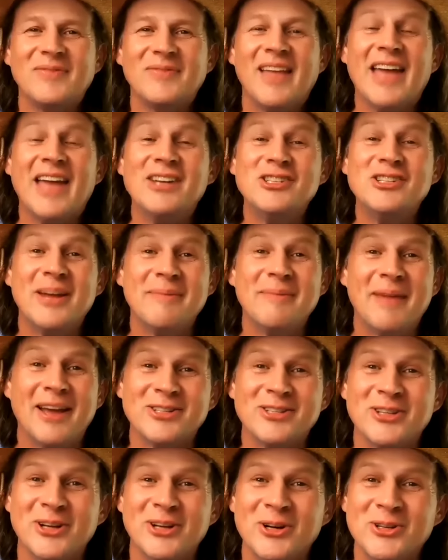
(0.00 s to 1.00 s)
Hey, Gen
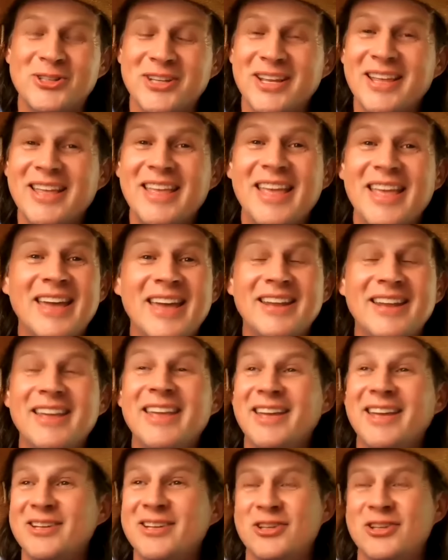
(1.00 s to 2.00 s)
Mexers. It
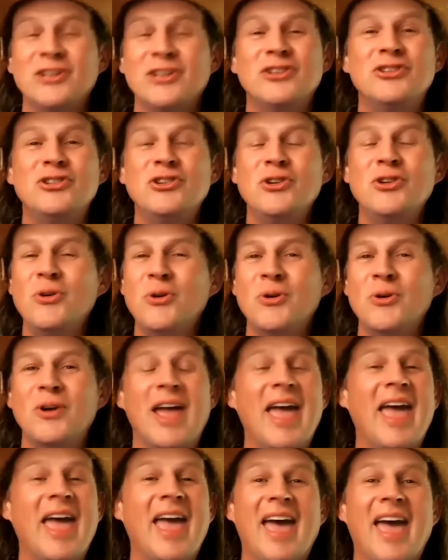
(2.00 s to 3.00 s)
is June
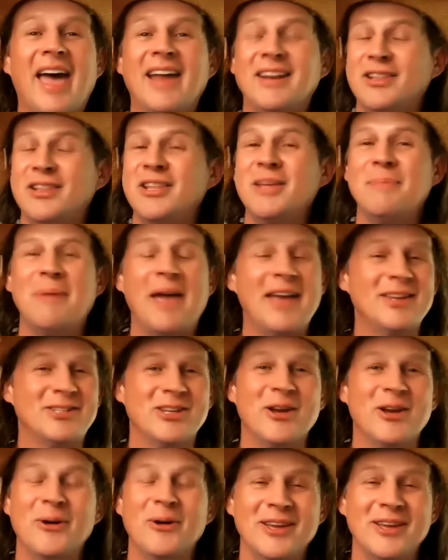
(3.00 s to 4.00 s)
and the
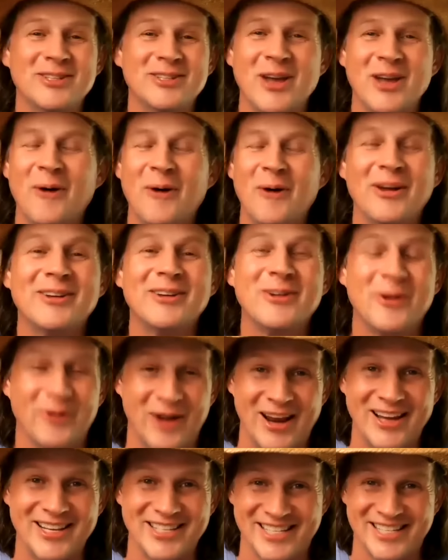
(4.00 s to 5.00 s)
peso is going
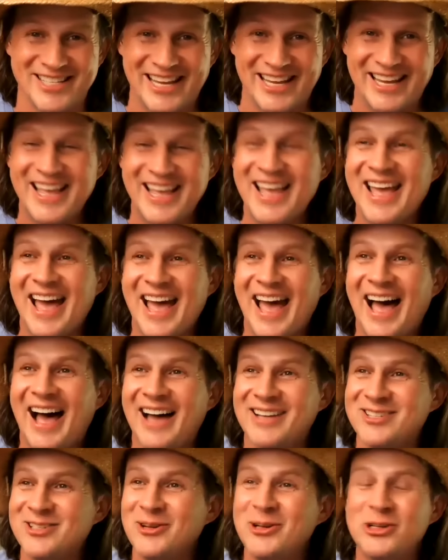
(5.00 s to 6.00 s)
crazy.
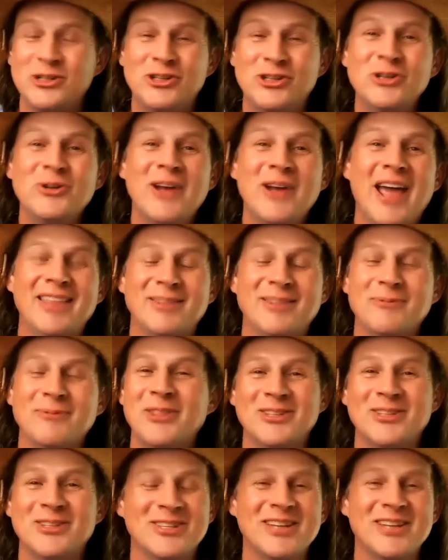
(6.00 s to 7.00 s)
So it's June 8th
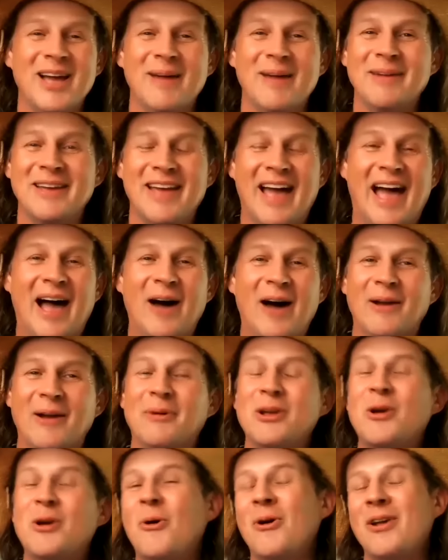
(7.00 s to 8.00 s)
when this is coming out.
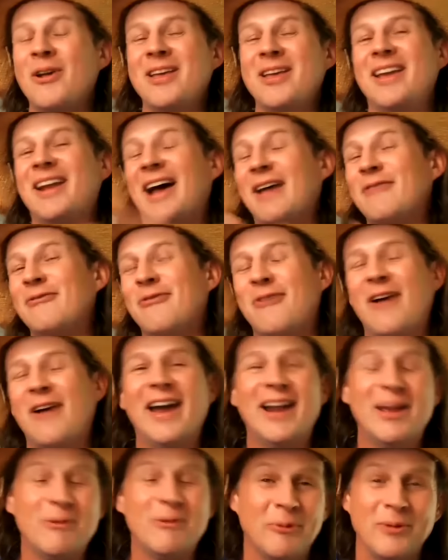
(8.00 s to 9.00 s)
I'm recording it on
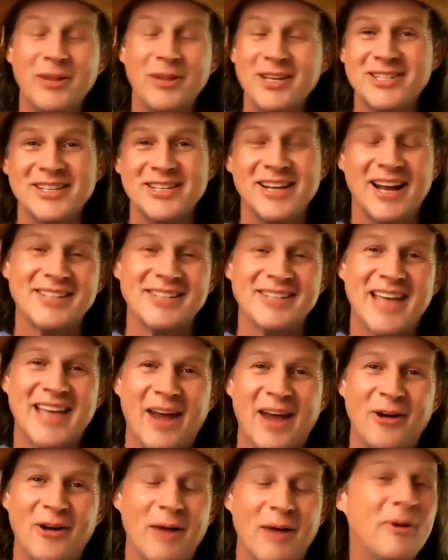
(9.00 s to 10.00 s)
Friday. We're releasing it on
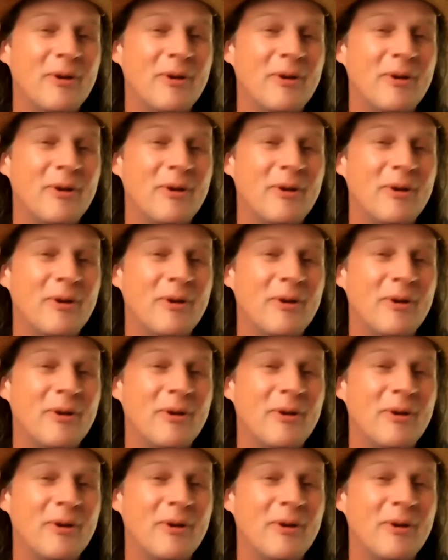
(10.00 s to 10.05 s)
Saturday.